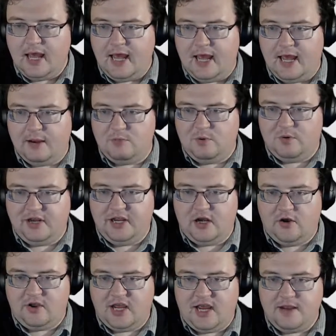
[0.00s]
And we want to
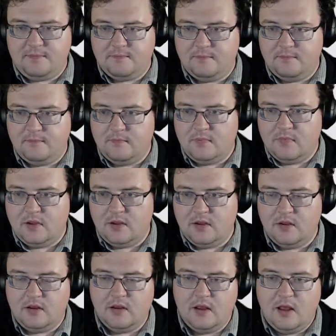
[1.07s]
hit OK.
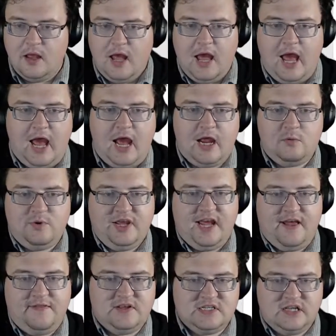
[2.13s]
And we
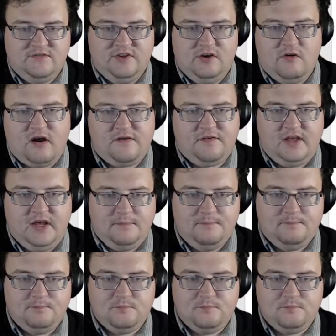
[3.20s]
get this lovely graph here.